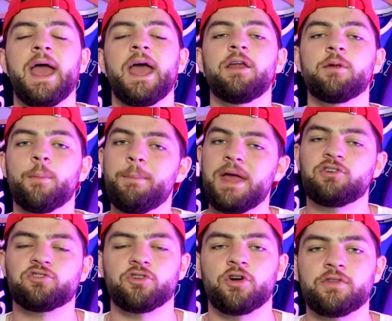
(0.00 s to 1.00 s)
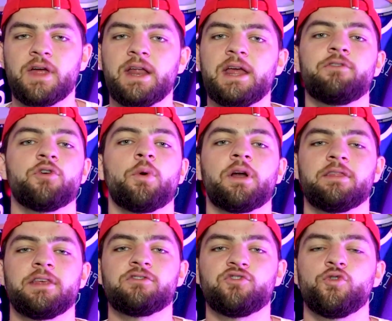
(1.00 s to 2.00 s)
And make sure that if you're one of
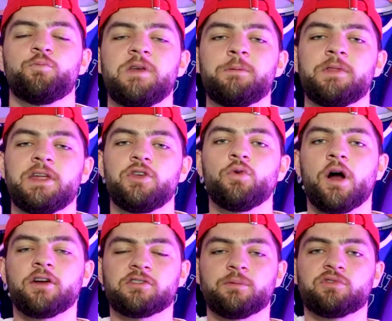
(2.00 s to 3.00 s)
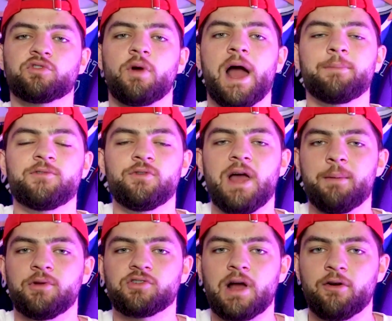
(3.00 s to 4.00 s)
these new people, that you are subscribed to
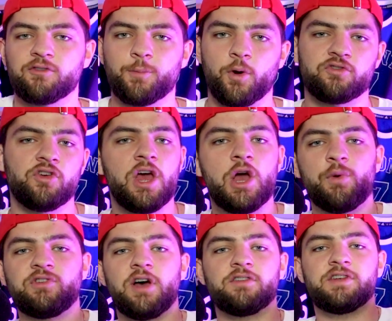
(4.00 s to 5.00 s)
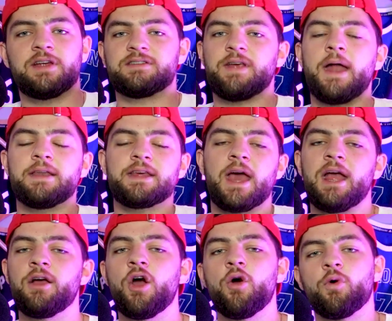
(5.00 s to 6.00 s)
Amateur Hour Sports. We just hit
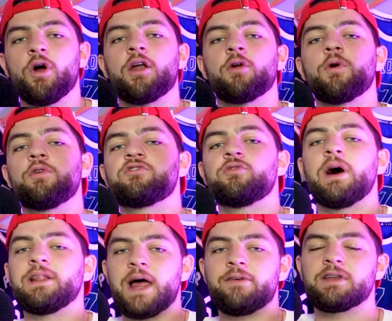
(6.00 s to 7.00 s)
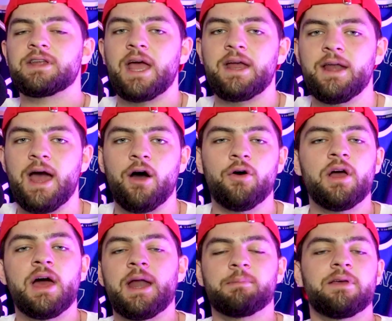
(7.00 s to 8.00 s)
10K. We're on our road to 11K now,
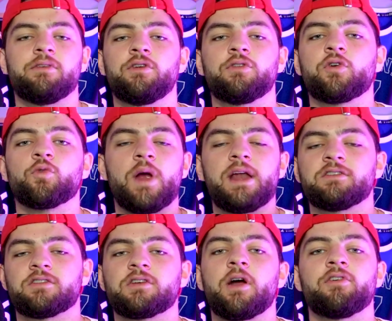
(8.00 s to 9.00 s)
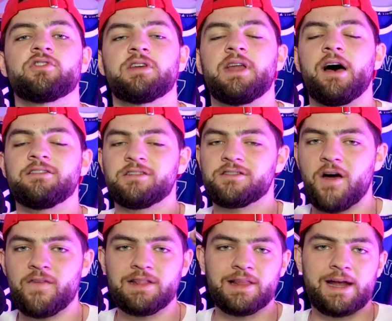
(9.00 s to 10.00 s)
and I'm giving you the greatest coverage and analysis on
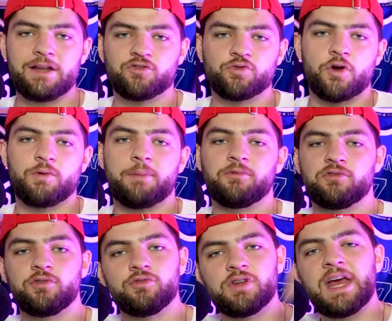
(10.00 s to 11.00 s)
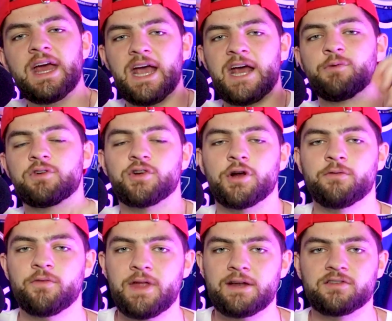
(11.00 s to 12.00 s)
the latest Toronto Raptors news. In return
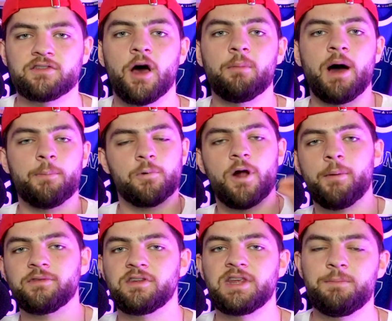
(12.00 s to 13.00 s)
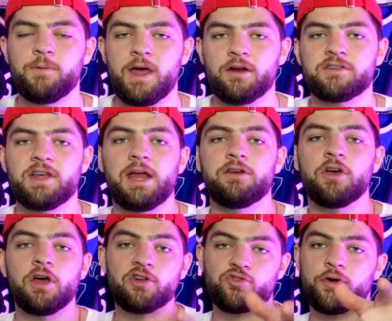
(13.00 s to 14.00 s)
for that sub, I promise to keep you entertained.
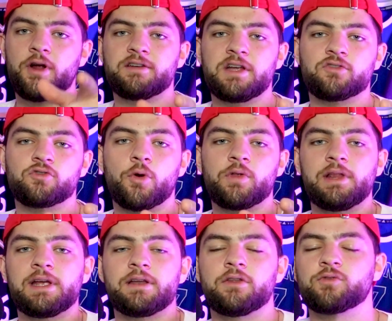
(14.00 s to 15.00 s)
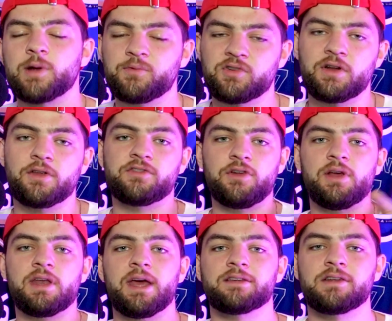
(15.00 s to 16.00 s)
Join our Discord, the link in the description, and I'll see you
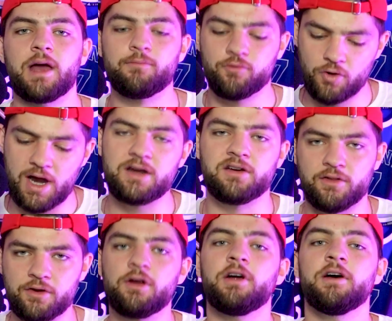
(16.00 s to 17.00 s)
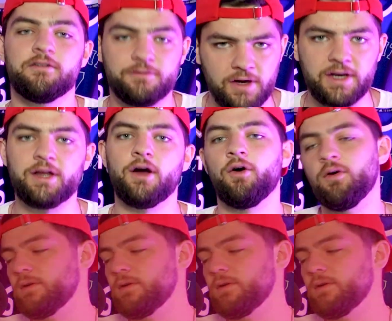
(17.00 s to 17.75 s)
again next time for another video.